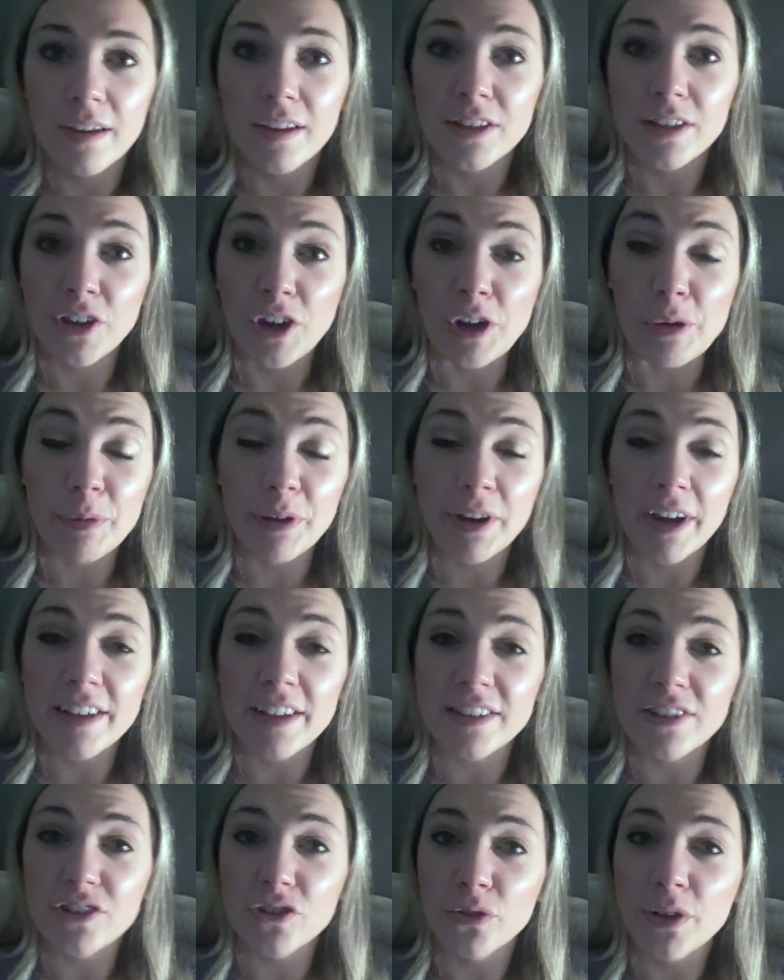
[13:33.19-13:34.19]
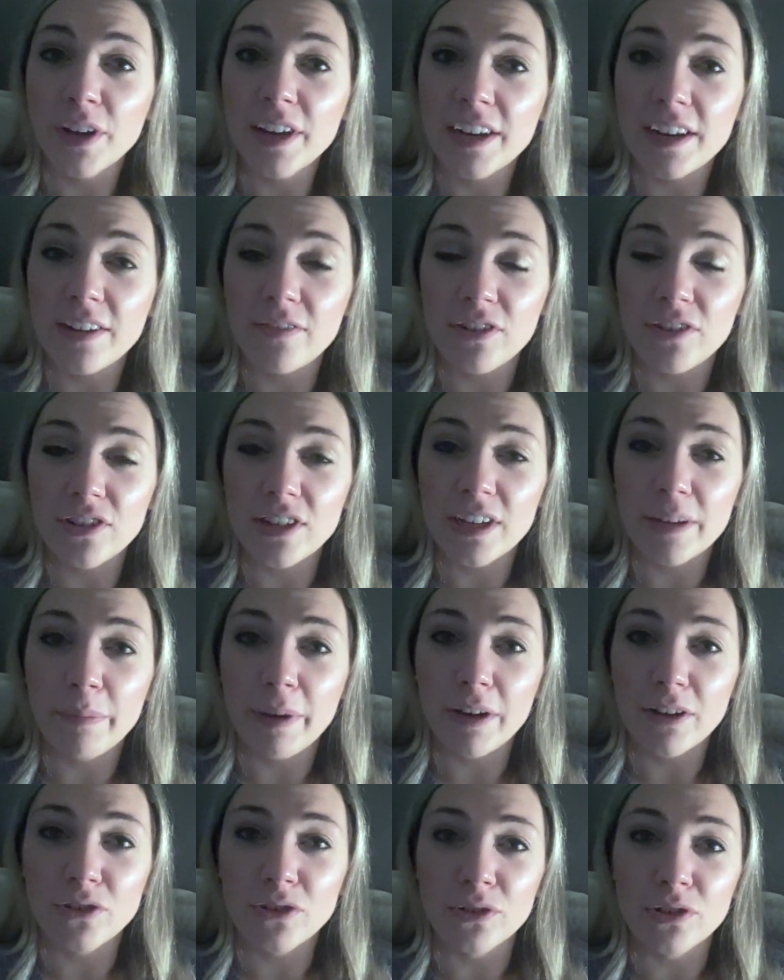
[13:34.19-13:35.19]
So I hope you guys enjoyed, and if you did,
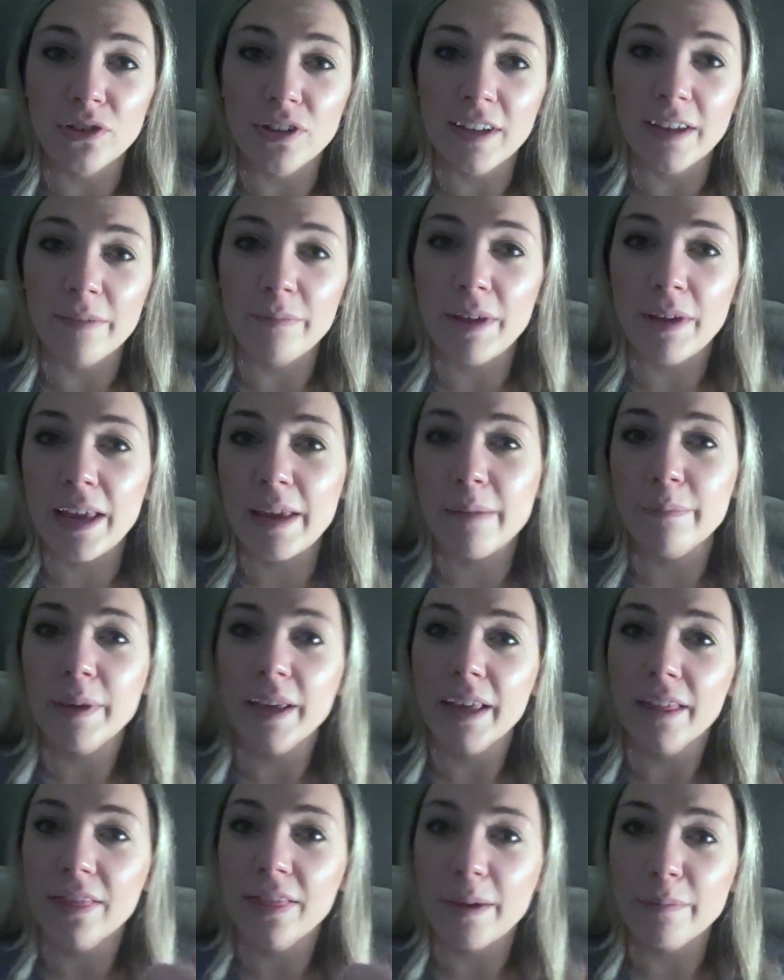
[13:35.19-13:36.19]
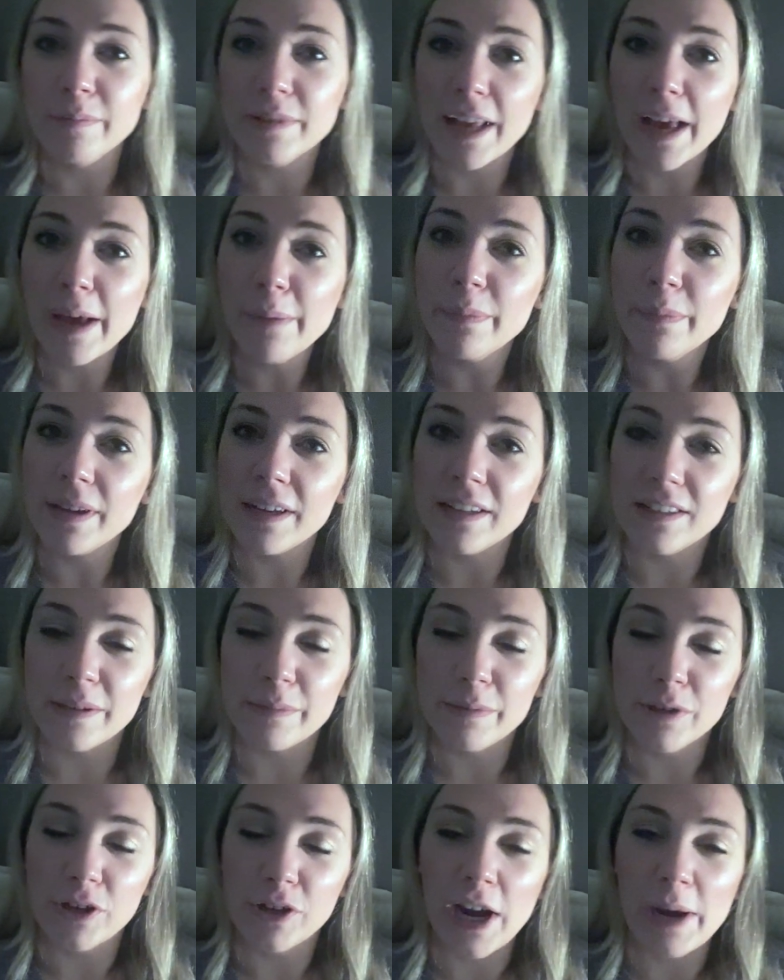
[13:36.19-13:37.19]
make sure to give me a big thumbs up and
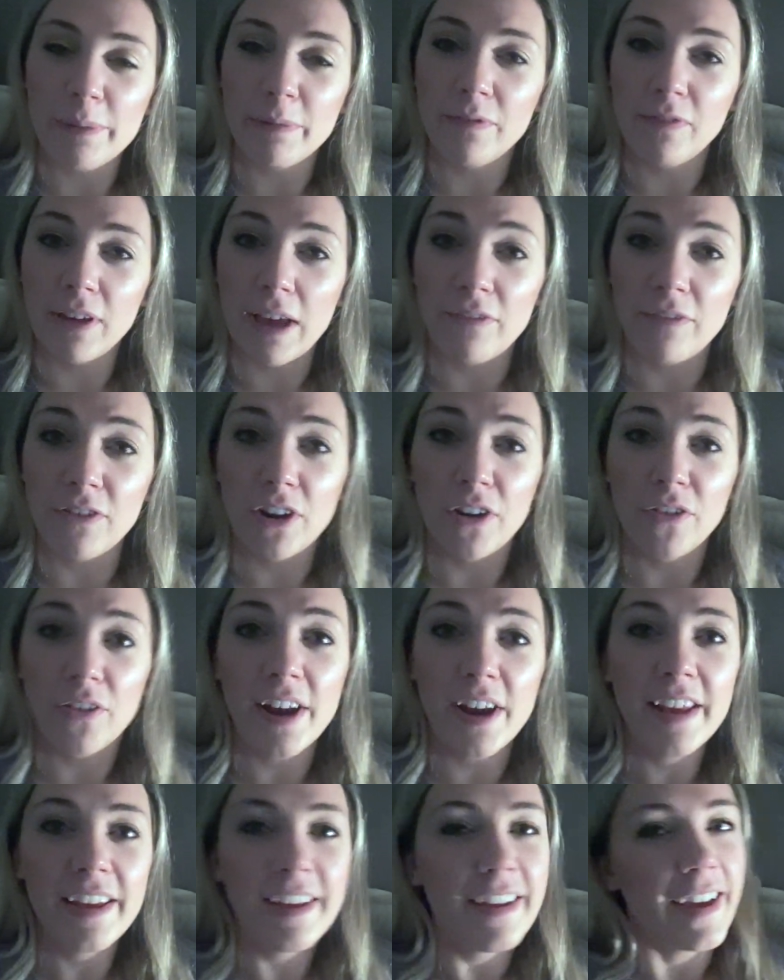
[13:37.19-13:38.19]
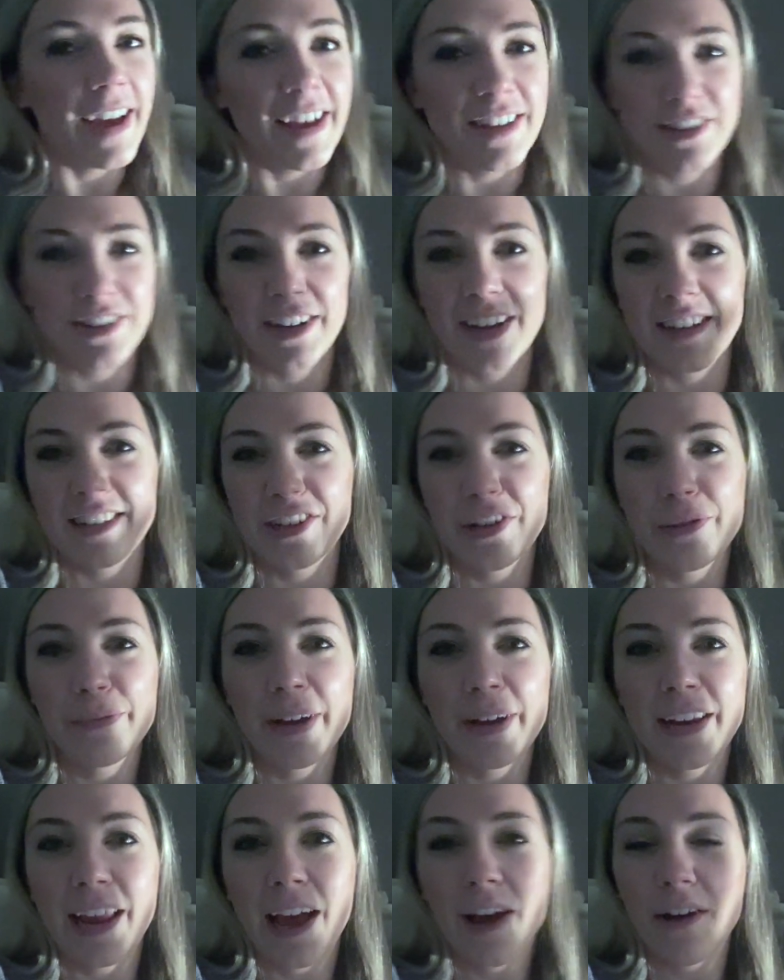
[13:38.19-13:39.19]
subscribe if you haven't already. As you guys know
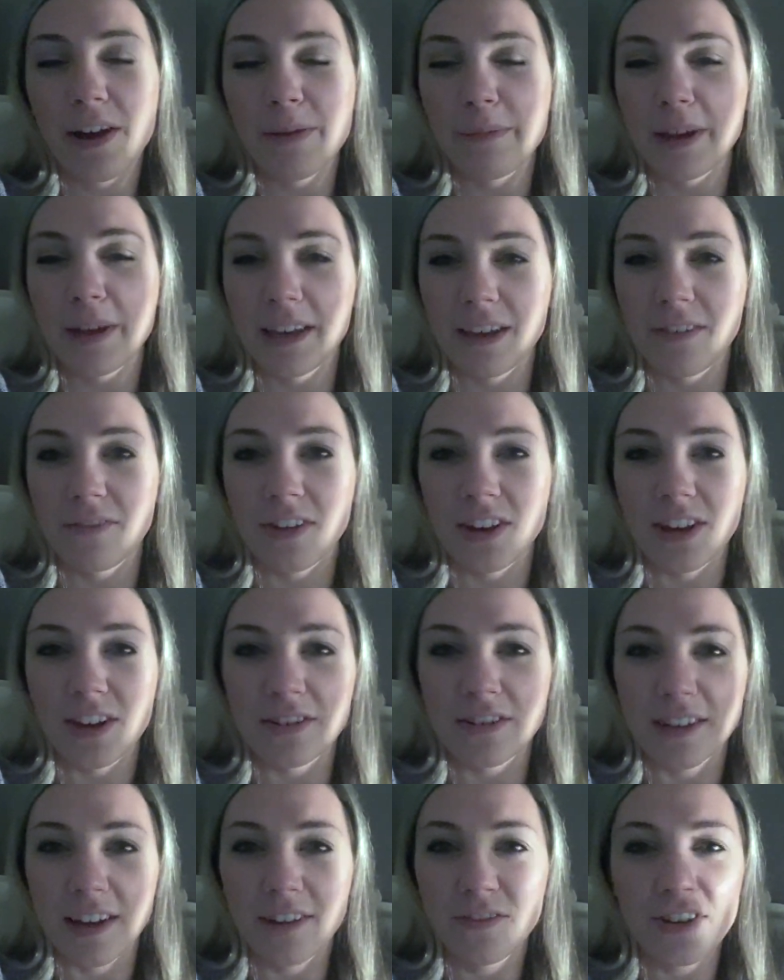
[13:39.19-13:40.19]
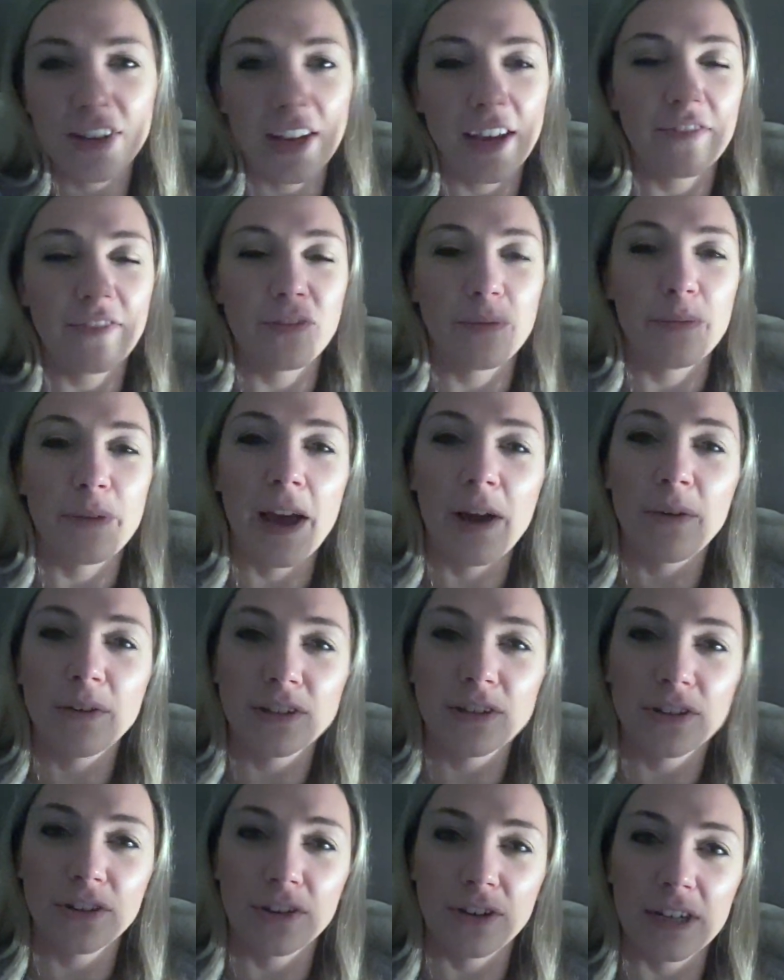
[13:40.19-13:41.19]
by now, I'm making videos every day from now
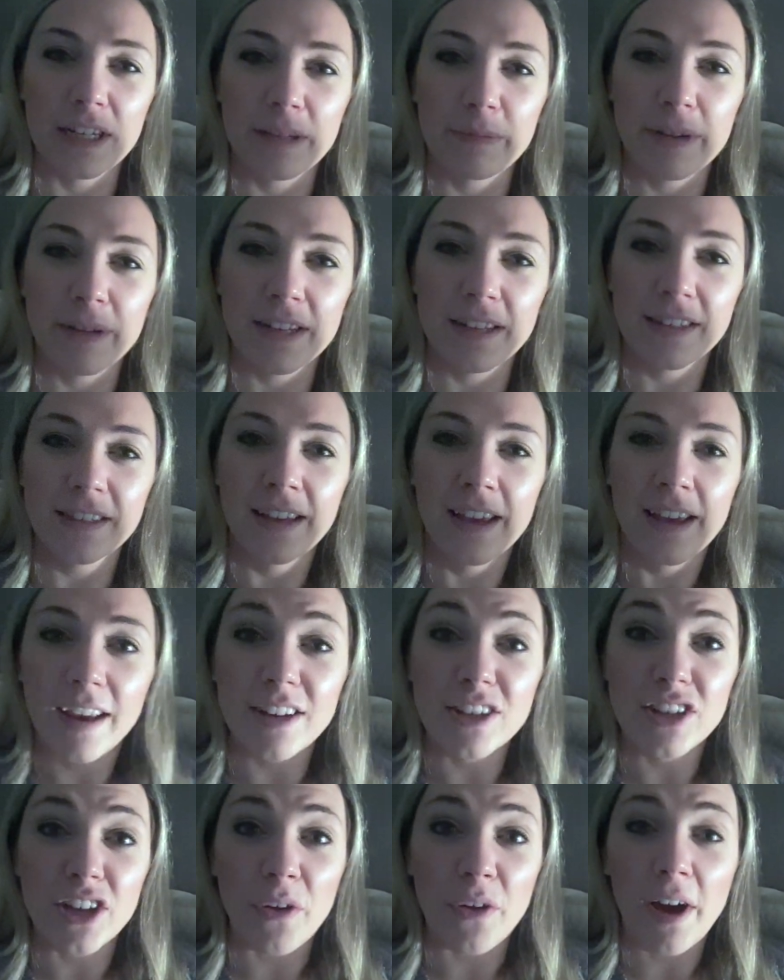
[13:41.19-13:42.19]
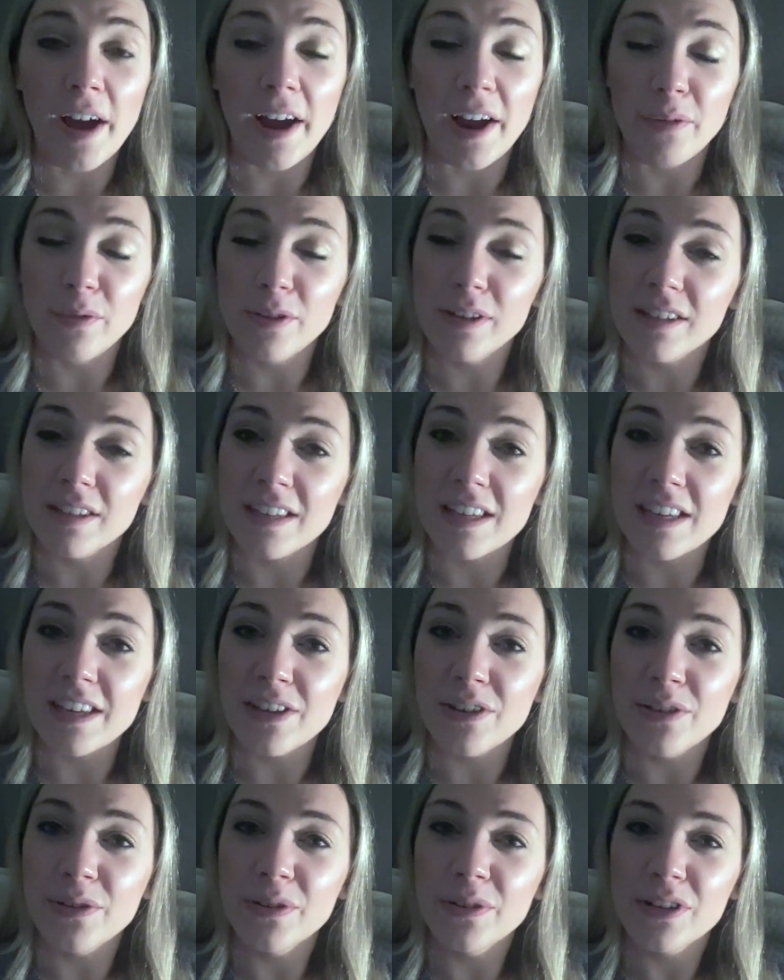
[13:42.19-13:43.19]
until Christmas. So I will see
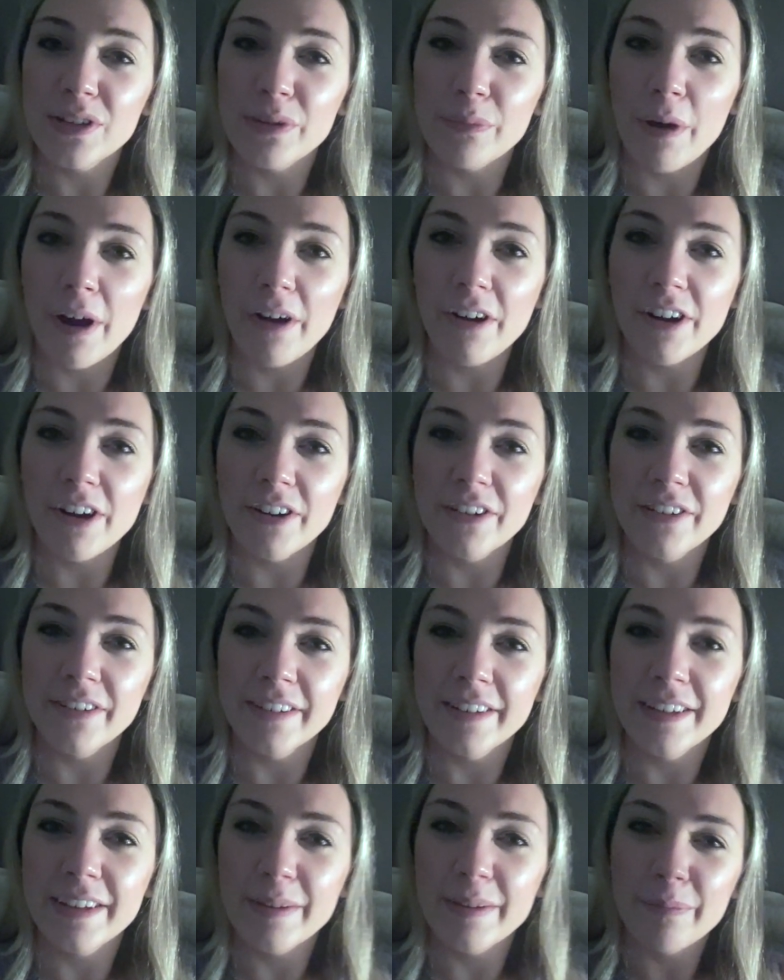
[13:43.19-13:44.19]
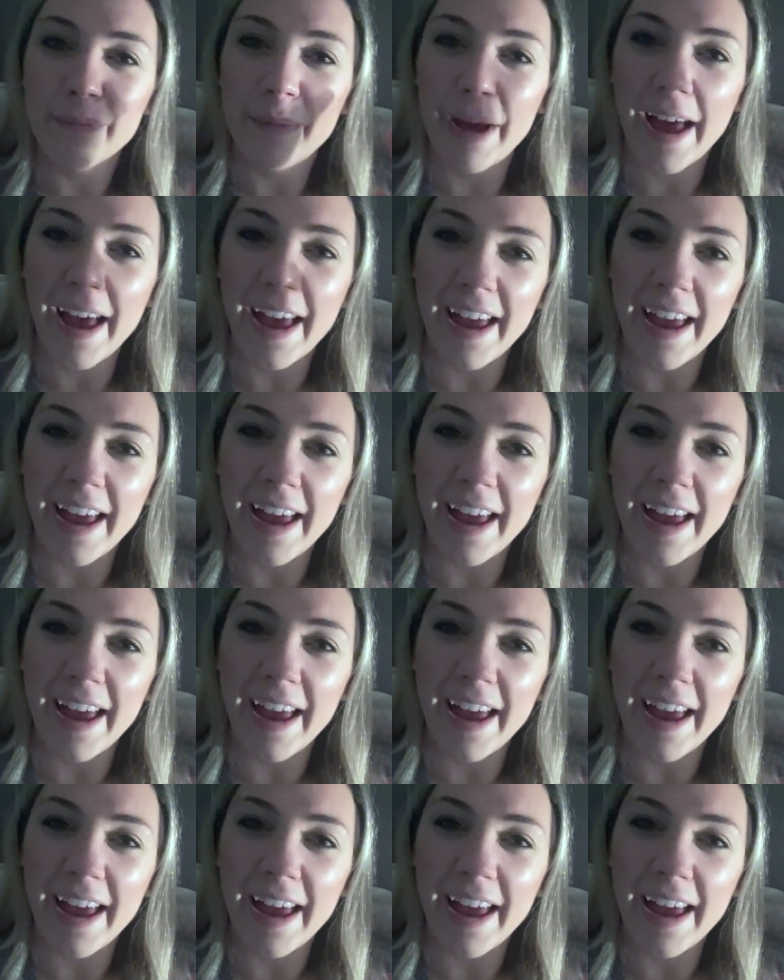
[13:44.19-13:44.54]
you tomorrow. Bye.